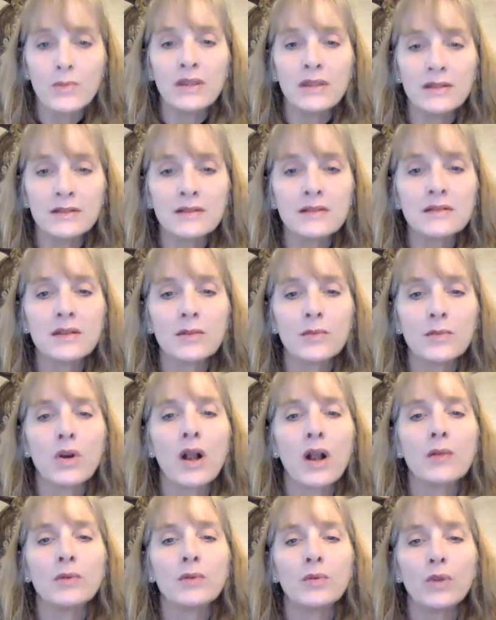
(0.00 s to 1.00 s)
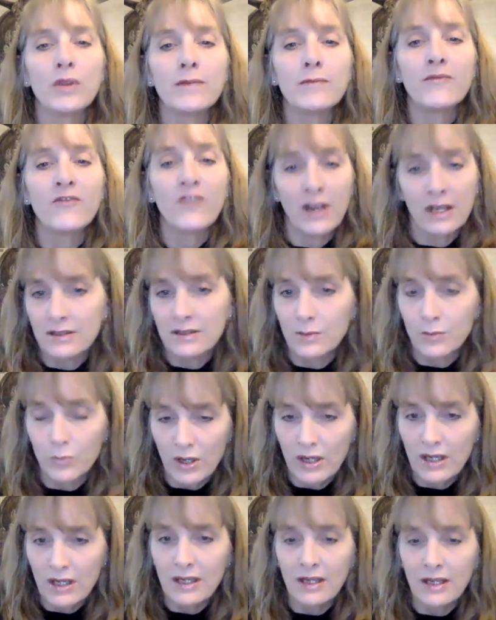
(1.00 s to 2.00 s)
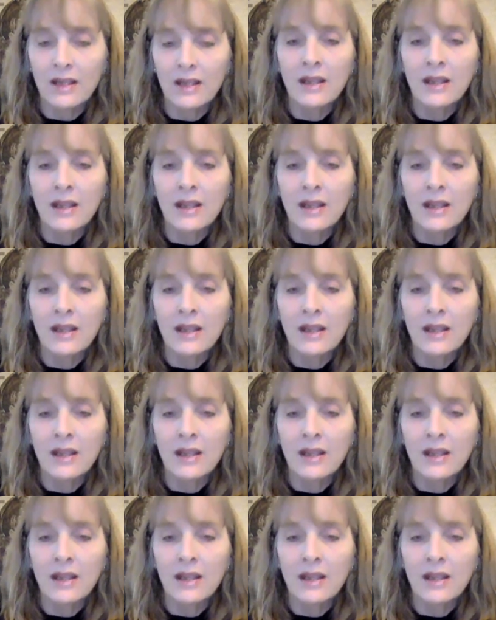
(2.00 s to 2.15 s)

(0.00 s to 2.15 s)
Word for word: And this is the problem with phantom braking.